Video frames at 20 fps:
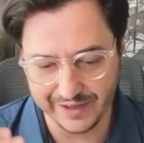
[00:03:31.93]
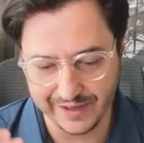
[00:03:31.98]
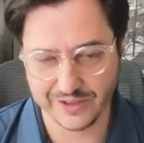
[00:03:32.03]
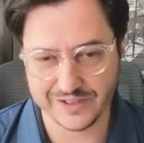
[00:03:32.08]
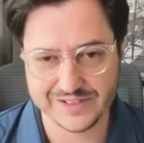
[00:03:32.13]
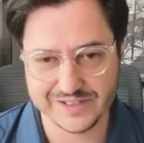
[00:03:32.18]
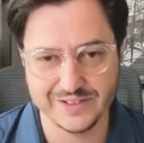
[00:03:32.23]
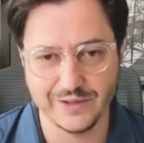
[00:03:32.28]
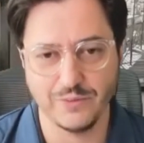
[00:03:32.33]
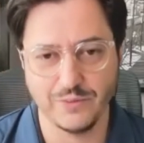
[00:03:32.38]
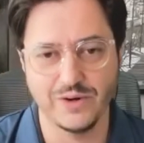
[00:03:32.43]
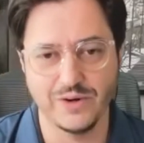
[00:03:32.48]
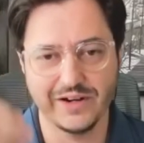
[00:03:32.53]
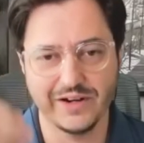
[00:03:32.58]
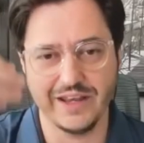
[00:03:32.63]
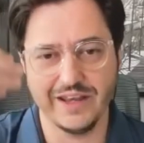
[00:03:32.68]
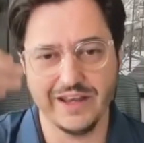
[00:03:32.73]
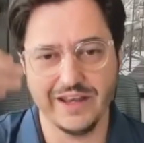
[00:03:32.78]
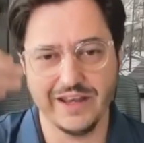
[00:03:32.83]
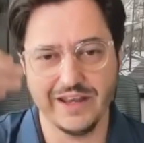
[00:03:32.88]
long as they were
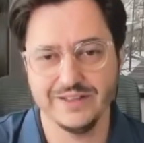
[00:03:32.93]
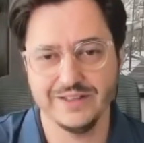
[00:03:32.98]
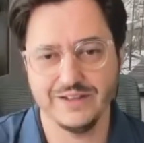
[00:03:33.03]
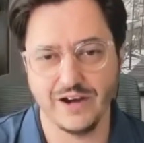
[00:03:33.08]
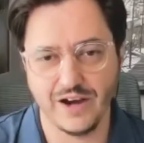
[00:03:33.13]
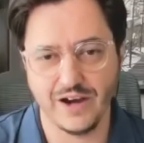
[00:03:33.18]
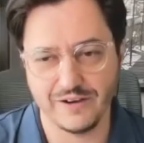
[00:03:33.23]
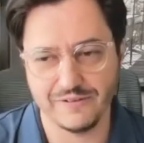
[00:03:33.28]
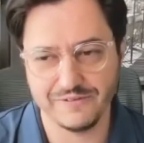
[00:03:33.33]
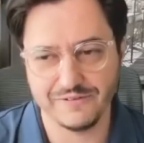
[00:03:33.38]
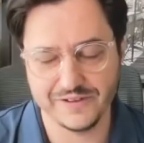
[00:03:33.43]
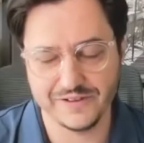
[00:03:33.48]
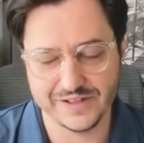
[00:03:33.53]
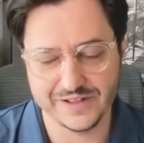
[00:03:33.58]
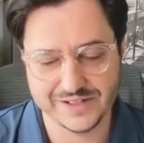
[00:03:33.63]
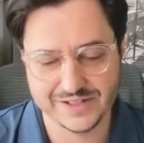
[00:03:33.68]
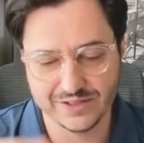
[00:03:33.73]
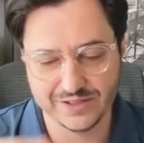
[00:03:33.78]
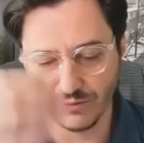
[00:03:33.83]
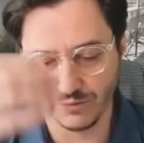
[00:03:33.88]
in the office